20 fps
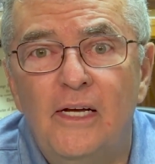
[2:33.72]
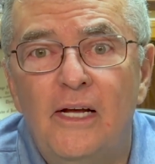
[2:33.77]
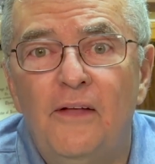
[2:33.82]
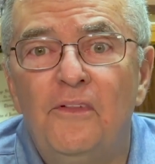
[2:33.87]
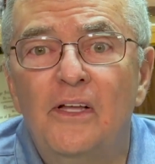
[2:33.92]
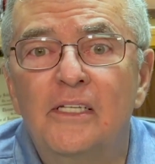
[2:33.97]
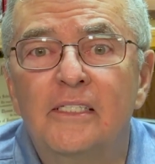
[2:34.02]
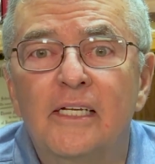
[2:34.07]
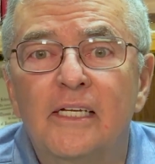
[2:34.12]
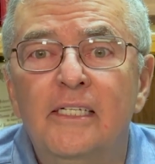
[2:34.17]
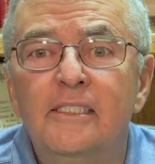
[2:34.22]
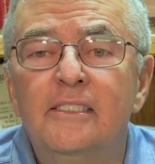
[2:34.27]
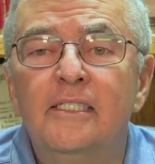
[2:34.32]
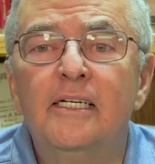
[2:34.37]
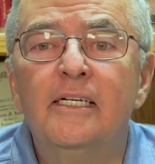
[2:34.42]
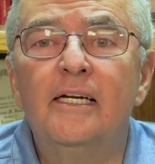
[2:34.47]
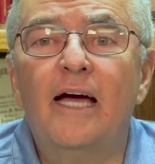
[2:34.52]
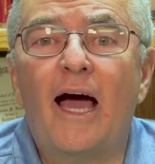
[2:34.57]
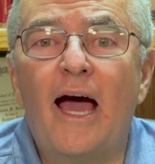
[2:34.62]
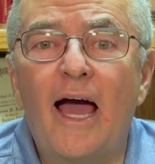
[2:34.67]
This
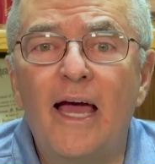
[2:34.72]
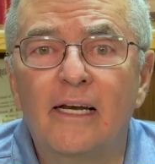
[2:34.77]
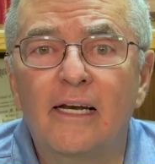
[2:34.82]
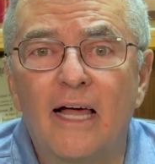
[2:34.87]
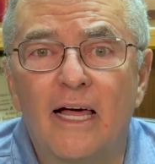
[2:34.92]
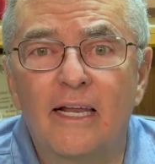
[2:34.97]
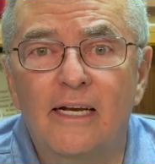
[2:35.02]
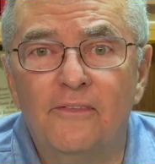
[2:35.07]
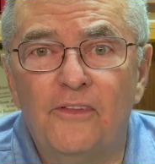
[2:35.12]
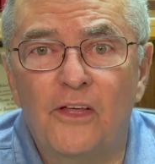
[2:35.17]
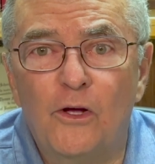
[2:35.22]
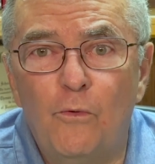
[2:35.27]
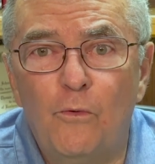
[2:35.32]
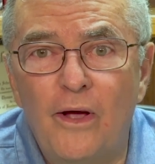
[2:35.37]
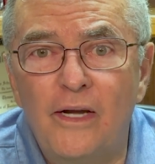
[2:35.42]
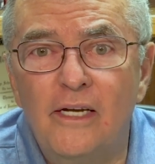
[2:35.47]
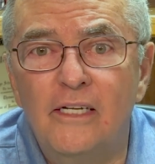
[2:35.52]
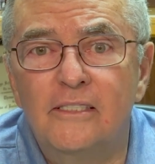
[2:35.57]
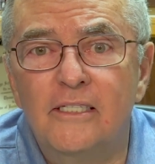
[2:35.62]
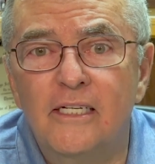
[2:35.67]
incident highlighted the
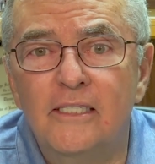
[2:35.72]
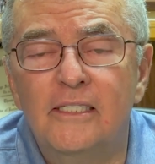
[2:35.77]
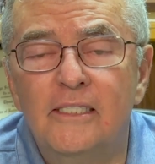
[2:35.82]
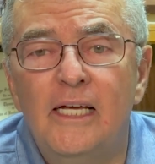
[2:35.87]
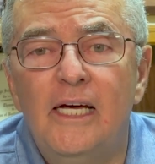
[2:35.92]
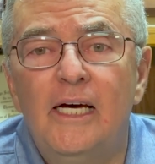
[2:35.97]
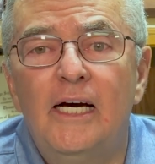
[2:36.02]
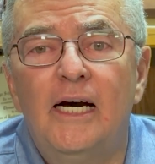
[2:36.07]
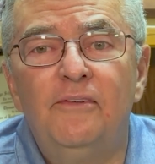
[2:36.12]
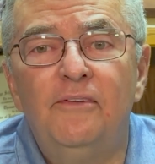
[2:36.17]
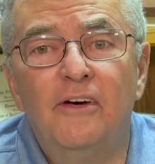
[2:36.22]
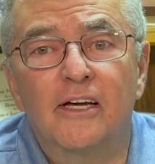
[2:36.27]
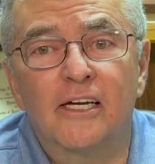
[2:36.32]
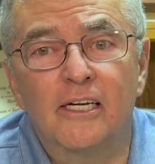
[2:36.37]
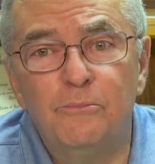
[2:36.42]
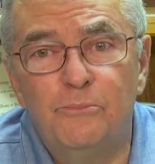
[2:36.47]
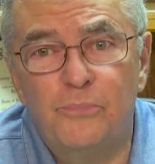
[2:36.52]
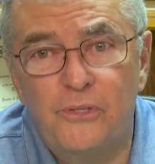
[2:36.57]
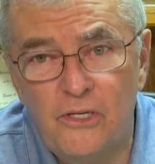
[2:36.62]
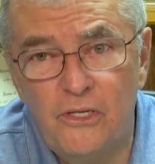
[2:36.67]
weaknesses of a
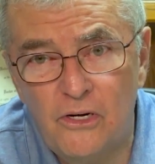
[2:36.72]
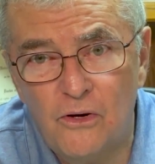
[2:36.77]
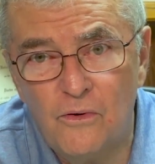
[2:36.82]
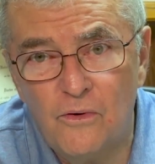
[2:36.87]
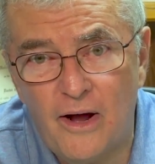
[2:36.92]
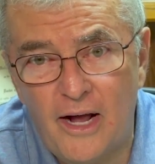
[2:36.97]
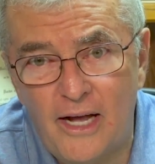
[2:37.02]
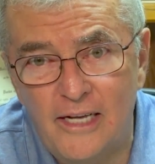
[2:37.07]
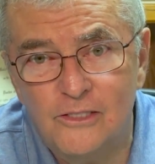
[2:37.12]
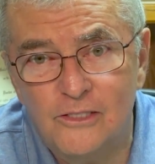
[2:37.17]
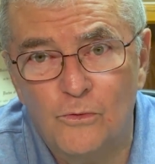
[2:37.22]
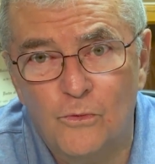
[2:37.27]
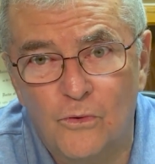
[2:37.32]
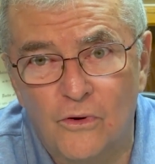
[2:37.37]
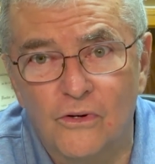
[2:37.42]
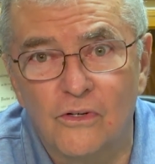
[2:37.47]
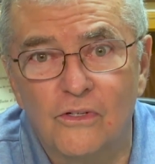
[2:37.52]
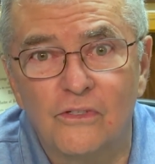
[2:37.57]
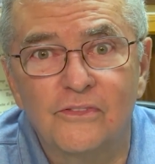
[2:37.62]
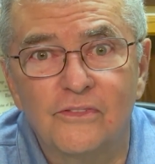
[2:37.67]
computerized
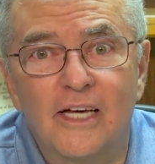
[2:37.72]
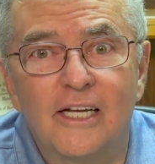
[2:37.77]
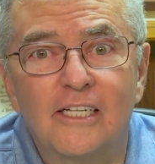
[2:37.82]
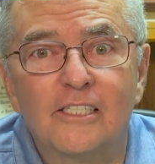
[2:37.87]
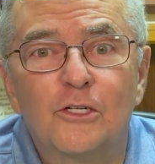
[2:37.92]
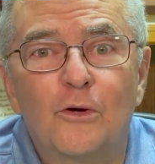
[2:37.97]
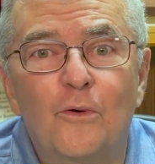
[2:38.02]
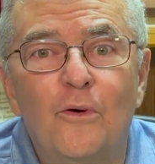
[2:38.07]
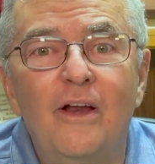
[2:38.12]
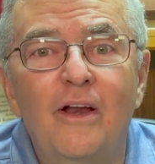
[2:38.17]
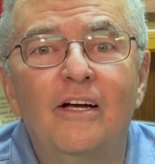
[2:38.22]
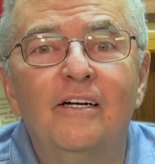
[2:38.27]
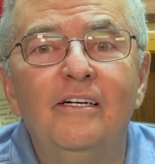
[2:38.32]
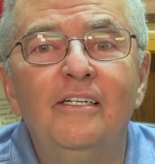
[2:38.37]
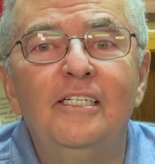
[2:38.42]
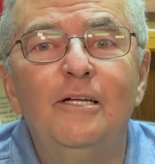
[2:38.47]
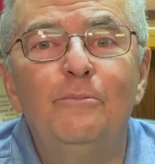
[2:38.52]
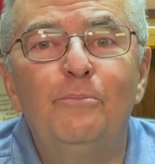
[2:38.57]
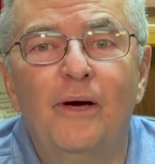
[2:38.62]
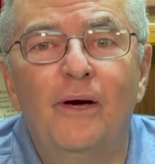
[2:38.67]
world that is
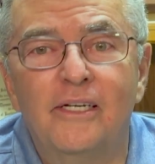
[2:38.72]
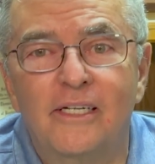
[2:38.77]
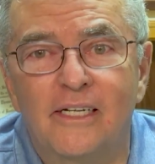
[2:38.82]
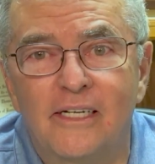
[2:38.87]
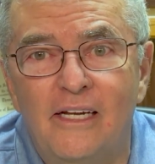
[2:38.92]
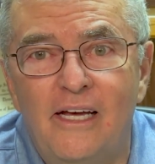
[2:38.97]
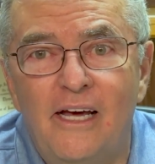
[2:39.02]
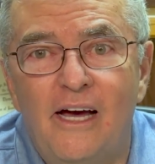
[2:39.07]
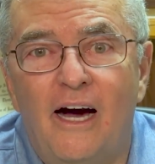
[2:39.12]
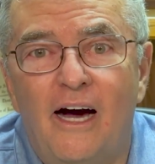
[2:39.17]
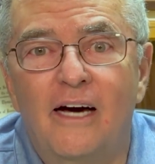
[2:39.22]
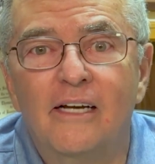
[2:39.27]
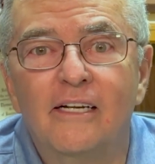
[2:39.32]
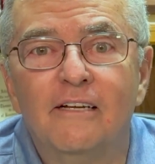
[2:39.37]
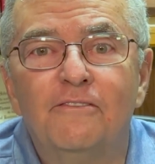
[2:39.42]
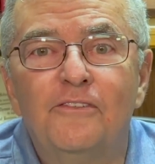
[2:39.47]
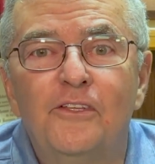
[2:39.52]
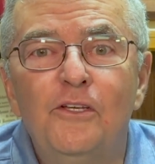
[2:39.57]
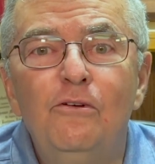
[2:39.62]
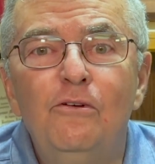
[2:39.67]
critically dependent on a
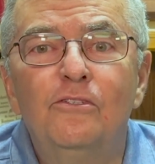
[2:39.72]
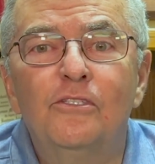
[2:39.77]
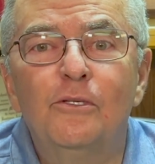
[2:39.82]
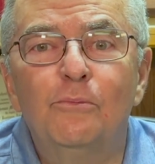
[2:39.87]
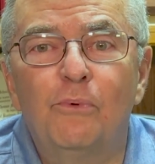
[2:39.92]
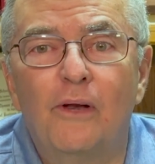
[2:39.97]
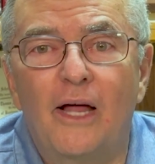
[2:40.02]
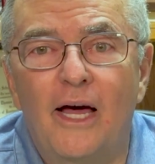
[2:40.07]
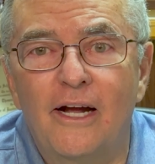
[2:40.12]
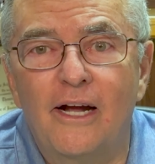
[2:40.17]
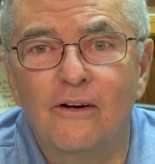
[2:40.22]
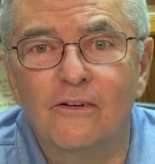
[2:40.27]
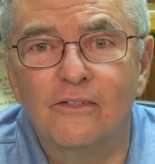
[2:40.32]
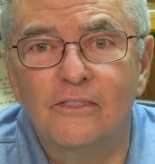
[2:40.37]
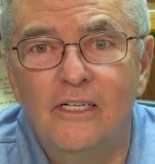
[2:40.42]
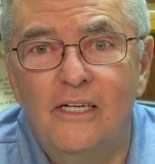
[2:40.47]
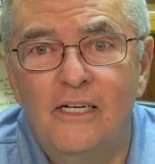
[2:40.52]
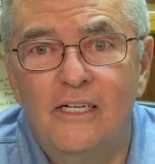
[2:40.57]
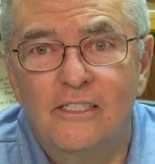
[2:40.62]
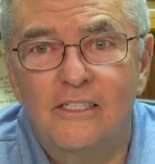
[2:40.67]
few
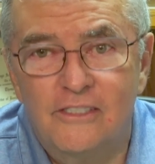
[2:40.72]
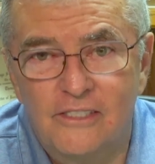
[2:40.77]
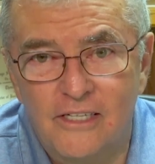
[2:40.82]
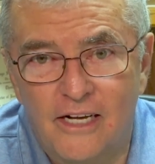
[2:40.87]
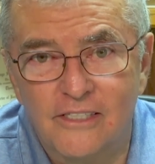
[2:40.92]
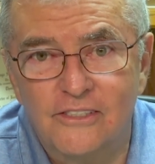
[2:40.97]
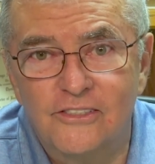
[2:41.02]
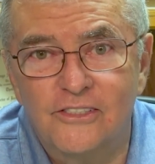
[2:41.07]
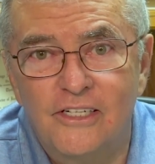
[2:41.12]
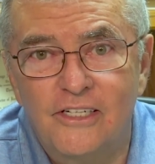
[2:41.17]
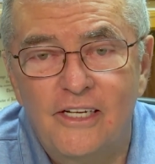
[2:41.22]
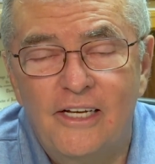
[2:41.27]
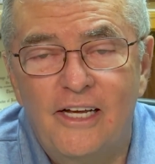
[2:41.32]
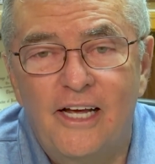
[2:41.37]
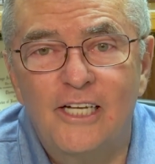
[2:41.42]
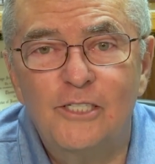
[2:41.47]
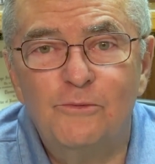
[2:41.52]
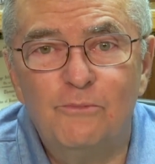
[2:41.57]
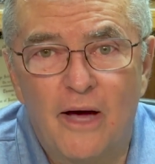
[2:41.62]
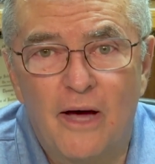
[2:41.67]
suppliers such
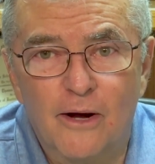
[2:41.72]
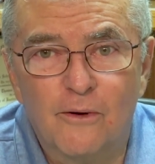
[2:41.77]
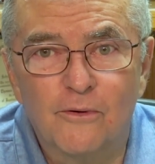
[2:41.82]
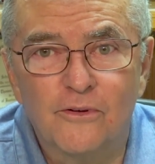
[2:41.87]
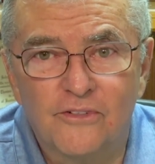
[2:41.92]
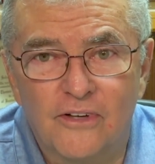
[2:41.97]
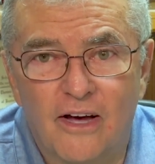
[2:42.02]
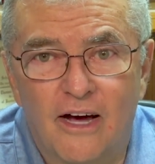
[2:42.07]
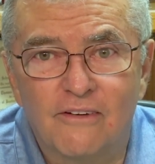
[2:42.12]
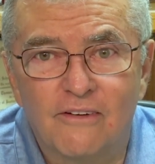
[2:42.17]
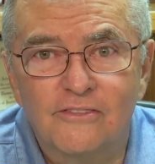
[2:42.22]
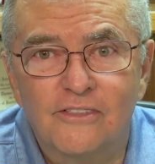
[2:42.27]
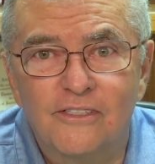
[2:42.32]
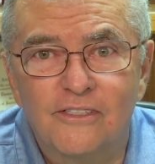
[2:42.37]
as Microsoft.